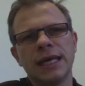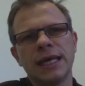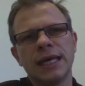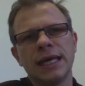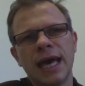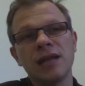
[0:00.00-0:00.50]

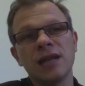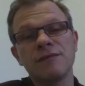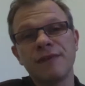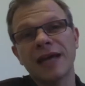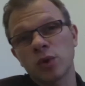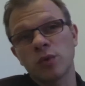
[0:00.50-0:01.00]
And in
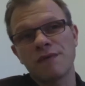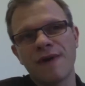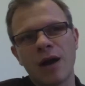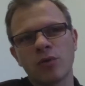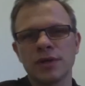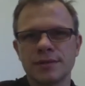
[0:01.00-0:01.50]
fact, what we
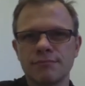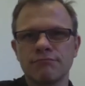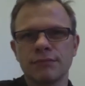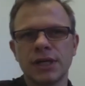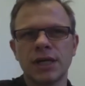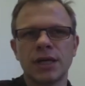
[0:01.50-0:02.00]
found was
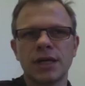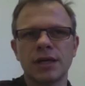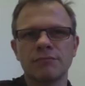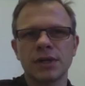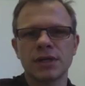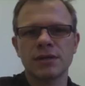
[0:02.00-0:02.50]

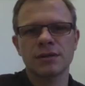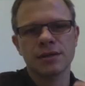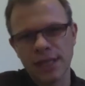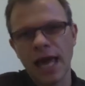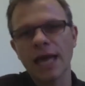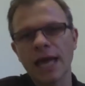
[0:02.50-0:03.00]

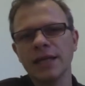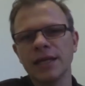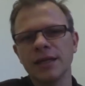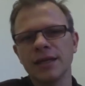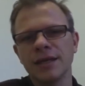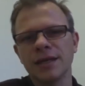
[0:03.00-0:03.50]

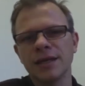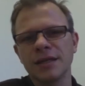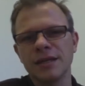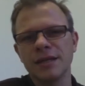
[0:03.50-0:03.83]
slightly